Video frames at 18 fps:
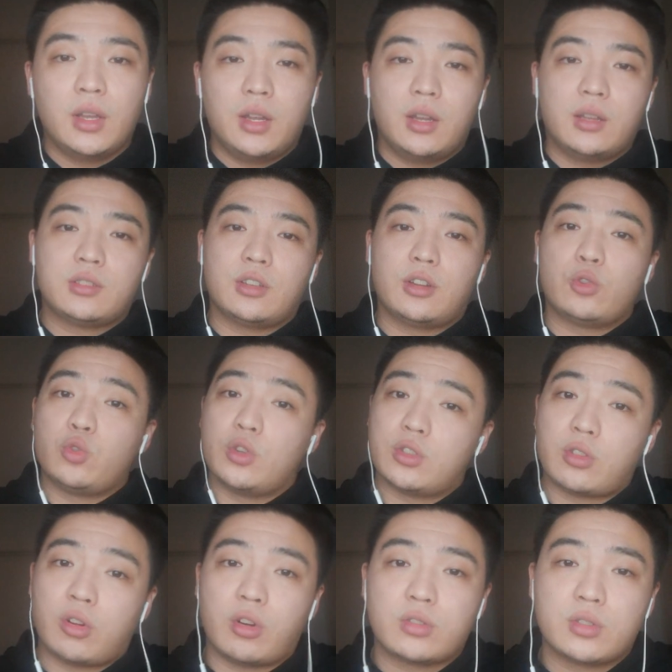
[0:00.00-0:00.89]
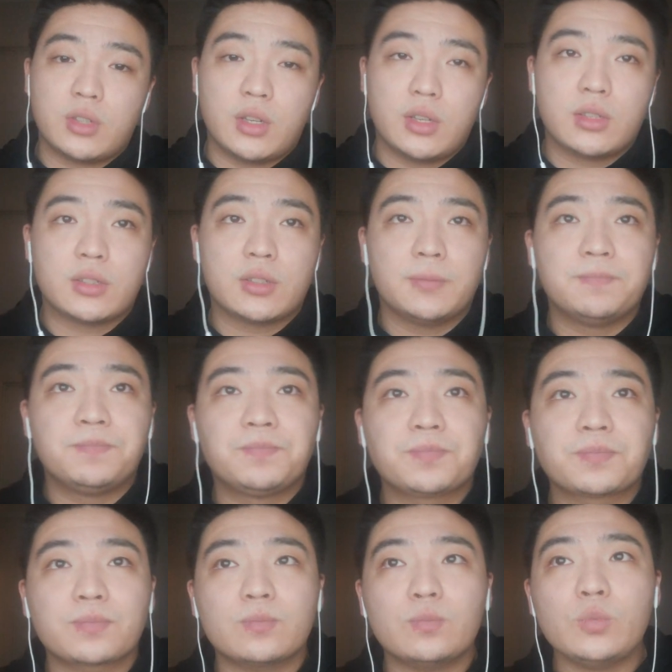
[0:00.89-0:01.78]
the resources
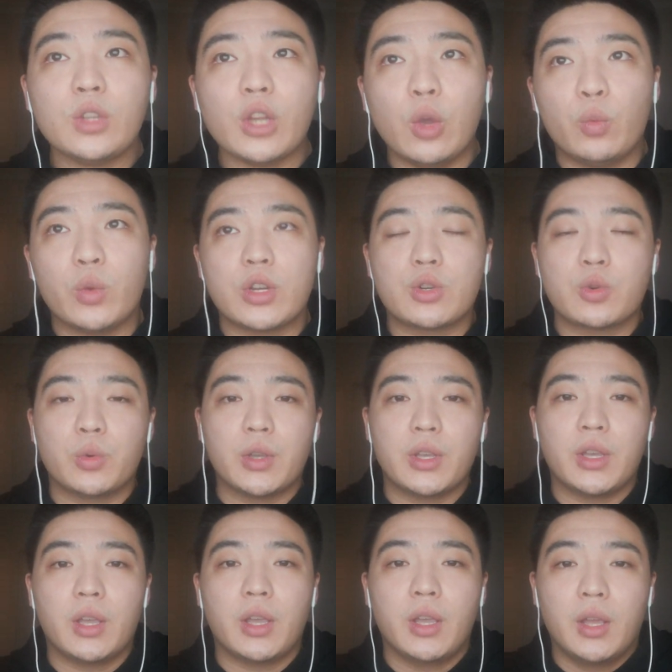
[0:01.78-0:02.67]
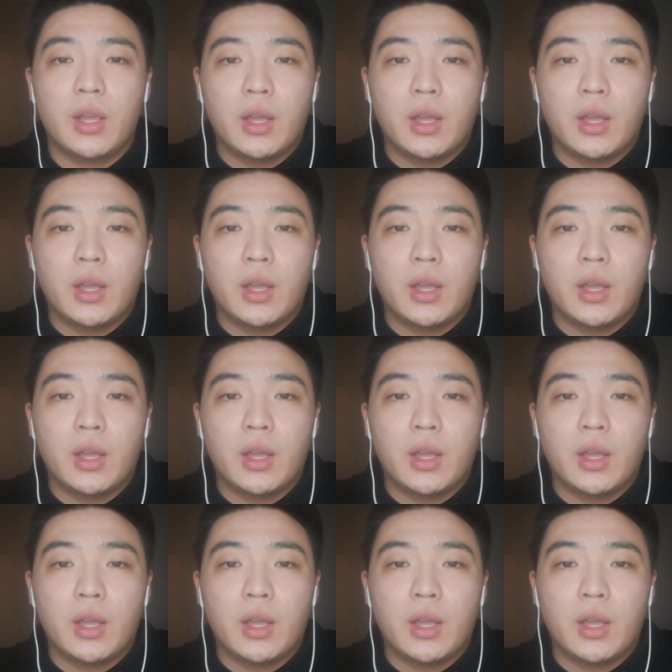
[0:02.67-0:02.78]
which we